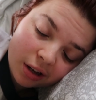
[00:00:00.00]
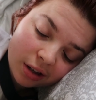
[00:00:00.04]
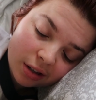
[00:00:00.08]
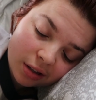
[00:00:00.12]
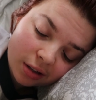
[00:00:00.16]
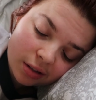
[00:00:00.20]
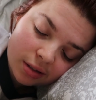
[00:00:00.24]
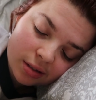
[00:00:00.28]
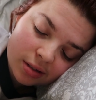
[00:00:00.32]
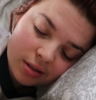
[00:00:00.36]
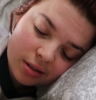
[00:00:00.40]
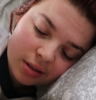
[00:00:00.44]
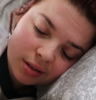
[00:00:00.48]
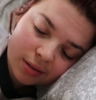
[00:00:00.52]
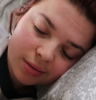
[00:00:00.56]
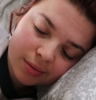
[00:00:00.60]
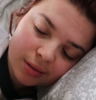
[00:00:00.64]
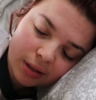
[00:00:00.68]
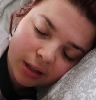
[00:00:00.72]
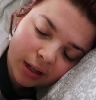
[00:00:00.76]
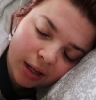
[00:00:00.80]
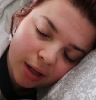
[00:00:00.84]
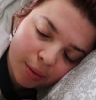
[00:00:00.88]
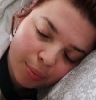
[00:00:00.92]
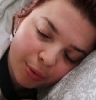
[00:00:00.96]
guys,
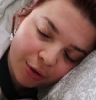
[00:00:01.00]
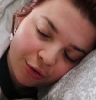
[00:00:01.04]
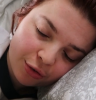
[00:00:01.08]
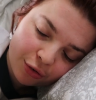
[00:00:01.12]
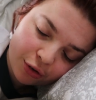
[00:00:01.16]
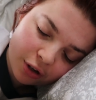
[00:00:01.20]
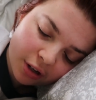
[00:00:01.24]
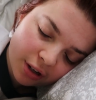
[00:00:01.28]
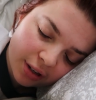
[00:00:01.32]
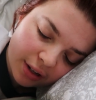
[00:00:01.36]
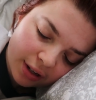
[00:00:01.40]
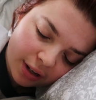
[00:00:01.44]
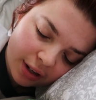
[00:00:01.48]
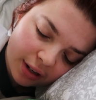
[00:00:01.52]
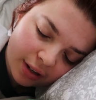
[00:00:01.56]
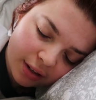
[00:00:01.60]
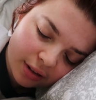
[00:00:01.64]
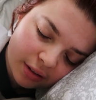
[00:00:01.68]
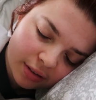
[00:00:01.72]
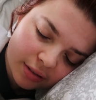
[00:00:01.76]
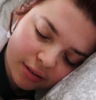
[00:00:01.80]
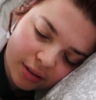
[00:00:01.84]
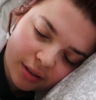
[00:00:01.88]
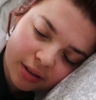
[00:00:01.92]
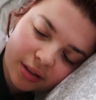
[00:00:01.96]
happy
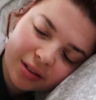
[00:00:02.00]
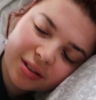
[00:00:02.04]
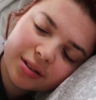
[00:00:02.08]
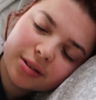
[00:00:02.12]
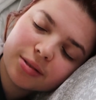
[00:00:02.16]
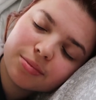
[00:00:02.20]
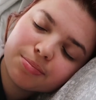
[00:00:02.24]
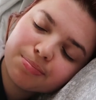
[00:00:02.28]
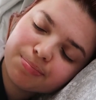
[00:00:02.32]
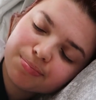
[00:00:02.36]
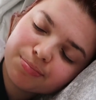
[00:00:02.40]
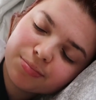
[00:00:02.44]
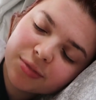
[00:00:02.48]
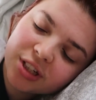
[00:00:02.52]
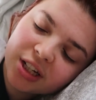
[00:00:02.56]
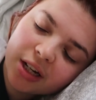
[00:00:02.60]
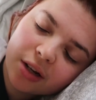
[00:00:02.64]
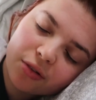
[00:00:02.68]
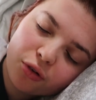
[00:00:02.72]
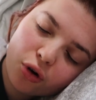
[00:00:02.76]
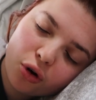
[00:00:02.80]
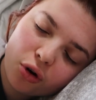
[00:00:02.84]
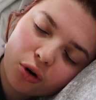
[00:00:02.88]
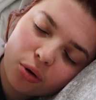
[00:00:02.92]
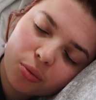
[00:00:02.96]
Friday. I
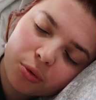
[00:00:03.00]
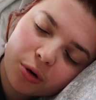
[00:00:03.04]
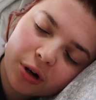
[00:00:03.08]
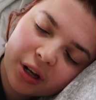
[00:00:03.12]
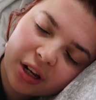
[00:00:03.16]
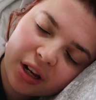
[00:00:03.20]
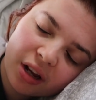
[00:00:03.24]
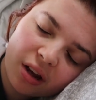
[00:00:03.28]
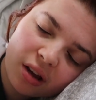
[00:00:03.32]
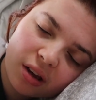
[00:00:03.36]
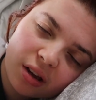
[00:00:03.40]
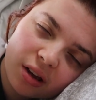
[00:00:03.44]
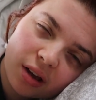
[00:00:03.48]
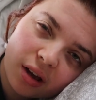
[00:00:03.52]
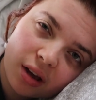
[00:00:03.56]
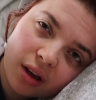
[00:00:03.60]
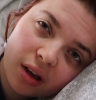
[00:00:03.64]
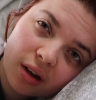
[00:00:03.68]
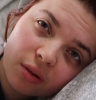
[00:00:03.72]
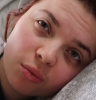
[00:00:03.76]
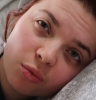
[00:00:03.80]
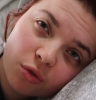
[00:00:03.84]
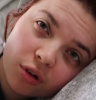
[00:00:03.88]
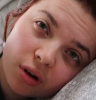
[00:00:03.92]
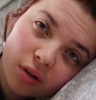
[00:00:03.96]
have a horrible headache,
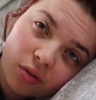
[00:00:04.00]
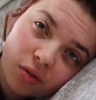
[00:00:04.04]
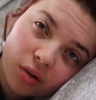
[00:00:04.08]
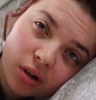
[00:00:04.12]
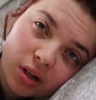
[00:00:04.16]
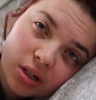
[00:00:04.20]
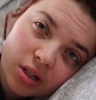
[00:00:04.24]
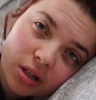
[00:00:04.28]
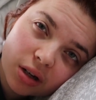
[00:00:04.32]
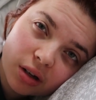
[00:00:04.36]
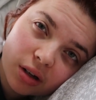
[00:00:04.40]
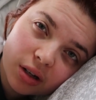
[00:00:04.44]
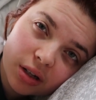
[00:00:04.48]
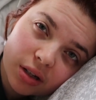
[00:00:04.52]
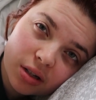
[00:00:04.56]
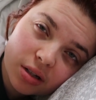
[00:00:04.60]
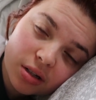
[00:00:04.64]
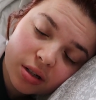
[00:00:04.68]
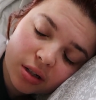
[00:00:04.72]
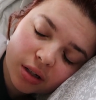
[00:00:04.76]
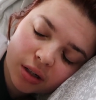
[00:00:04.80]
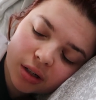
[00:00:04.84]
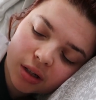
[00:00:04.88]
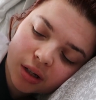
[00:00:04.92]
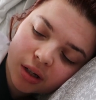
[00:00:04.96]
and I'm very, very
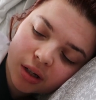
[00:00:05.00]
tired.